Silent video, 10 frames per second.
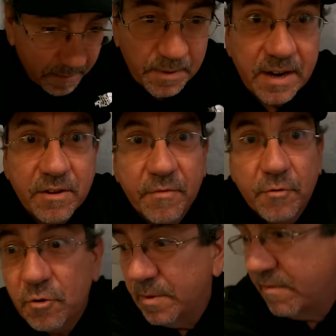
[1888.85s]
plenty
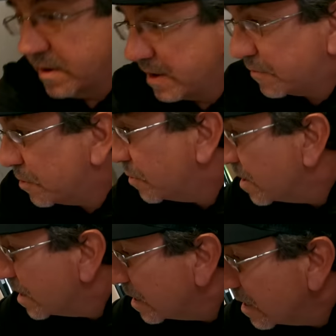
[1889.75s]
of room, even if you
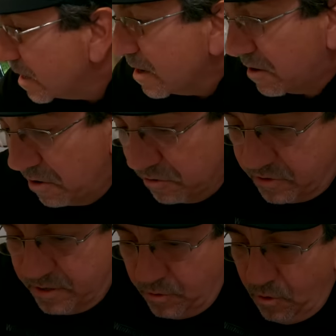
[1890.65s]

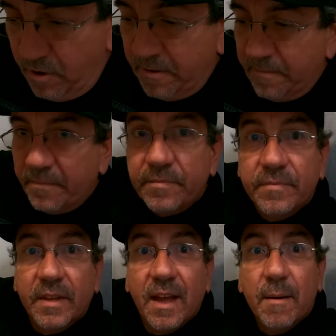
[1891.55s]
close this door.
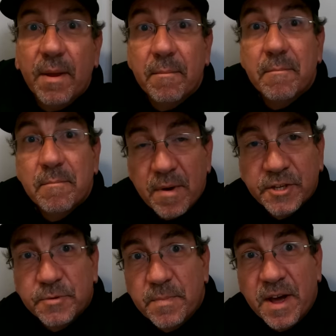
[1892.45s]
I mean,
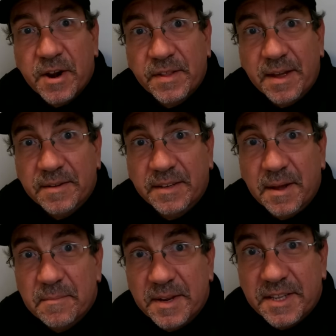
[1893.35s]
much better than
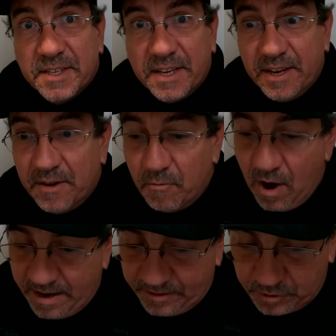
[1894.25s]
Minnie Teeny
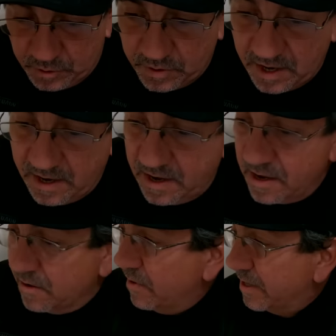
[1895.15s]
1 and 2,
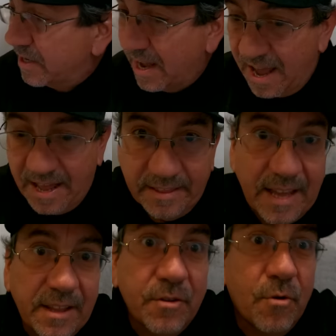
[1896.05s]
which
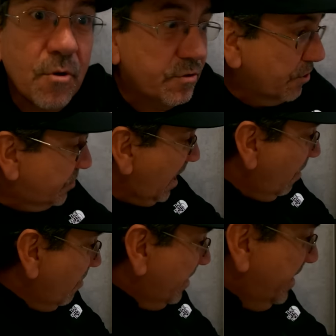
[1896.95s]
had that corner shower